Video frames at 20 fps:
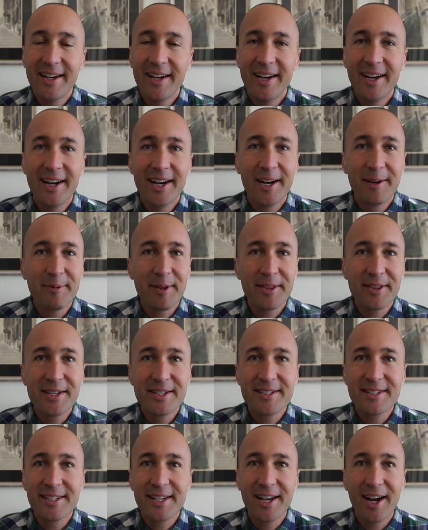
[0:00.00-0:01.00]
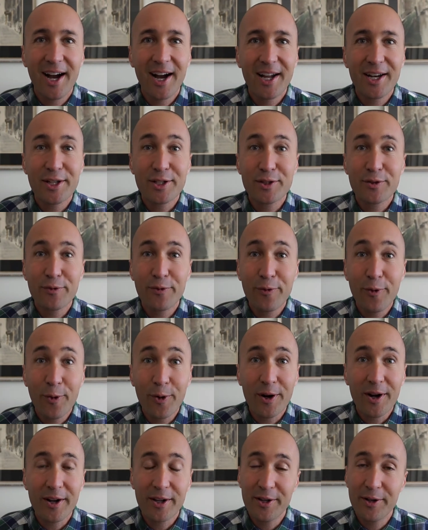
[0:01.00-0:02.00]
that this God is
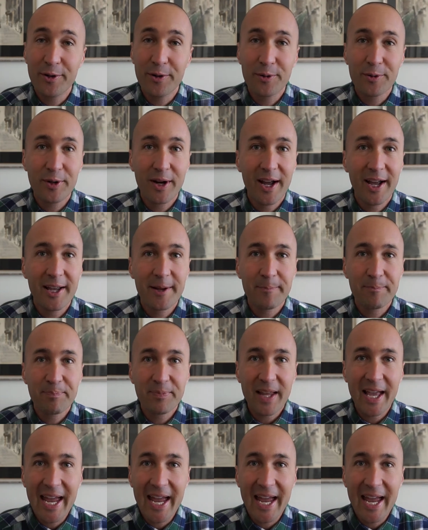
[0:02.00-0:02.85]
for you, right?